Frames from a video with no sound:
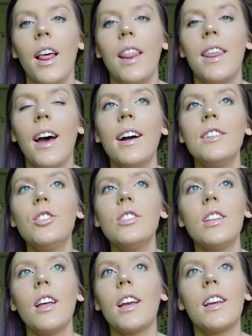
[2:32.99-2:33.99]
that
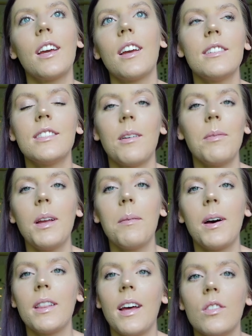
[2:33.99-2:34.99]
just like, something
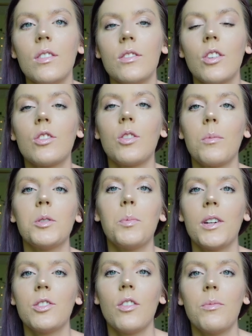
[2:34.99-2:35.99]
about that took so much
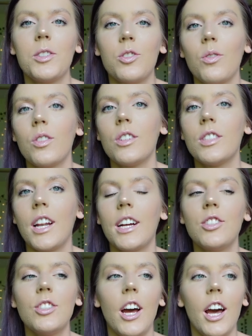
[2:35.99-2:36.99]
pressure off my shoulders. And
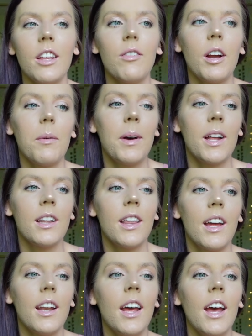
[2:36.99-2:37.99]
I just highly recommend
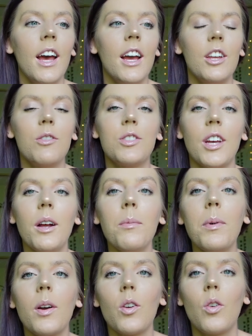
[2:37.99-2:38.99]
that you set
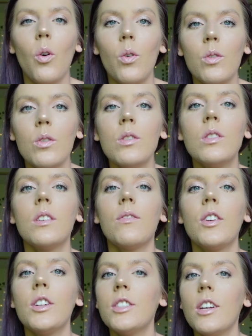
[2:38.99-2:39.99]
up goals
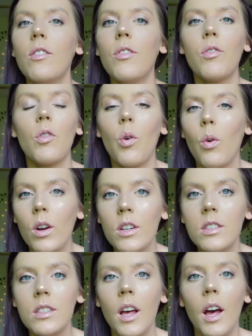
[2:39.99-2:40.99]
for yourself, of
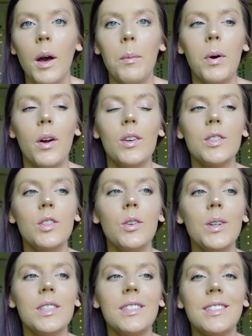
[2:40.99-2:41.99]
course, but
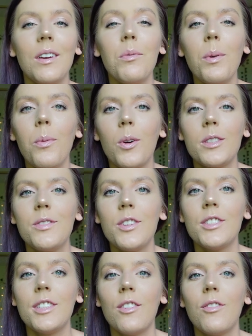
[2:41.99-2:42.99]
also set rewards for
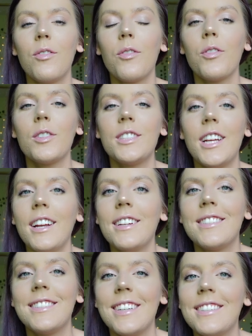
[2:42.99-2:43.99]
yourself for staying
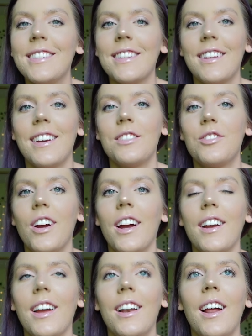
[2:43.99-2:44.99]
consistently on
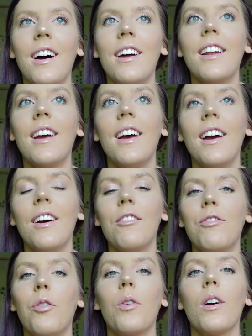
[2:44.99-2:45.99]
track and not
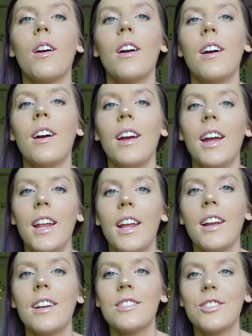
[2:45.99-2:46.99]
for
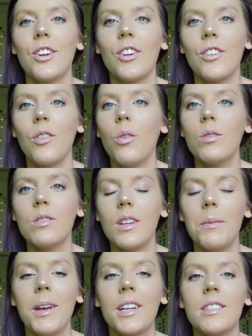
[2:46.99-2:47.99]
hitting certain goals.
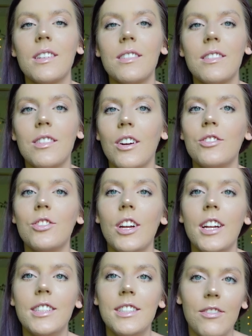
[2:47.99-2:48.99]
It makes such
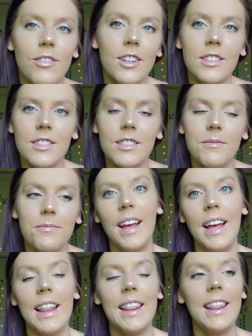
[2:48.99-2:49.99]
a difference.
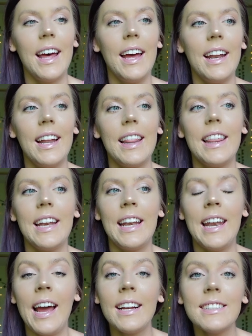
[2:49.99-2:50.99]
Then the
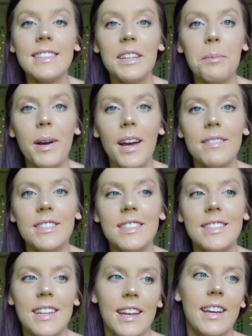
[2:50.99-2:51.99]
next tip I have to
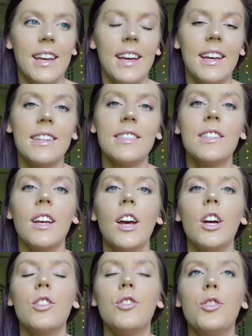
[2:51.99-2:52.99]
say is
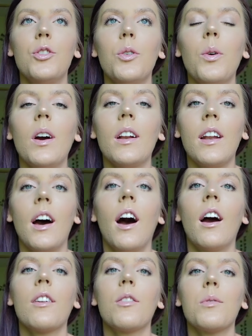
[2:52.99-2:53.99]
do
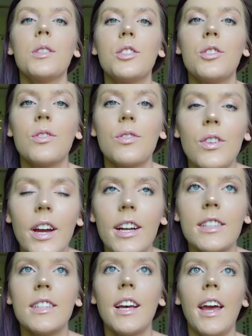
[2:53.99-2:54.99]
not
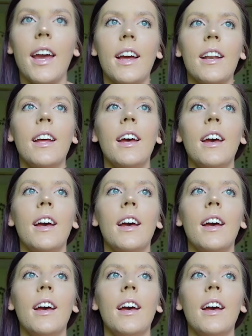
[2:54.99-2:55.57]
restrict. And